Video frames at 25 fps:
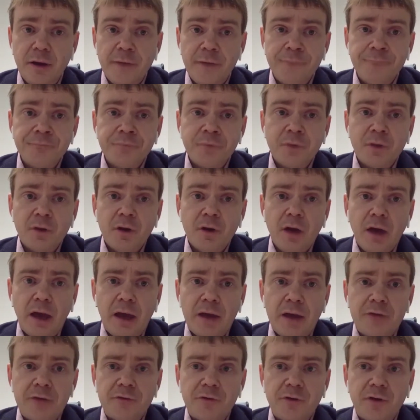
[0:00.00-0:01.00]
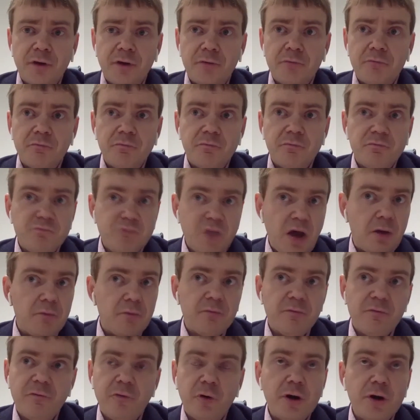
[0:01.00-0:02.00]
Okay. And
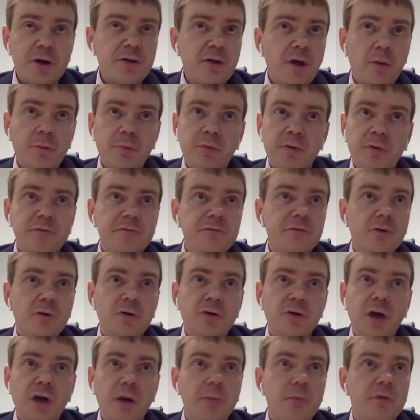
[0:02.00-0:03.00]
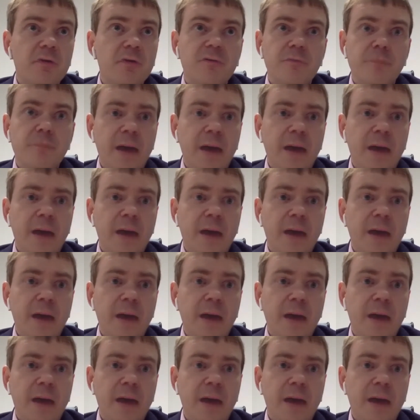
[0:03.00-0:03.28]
yeah, for example, if you're a number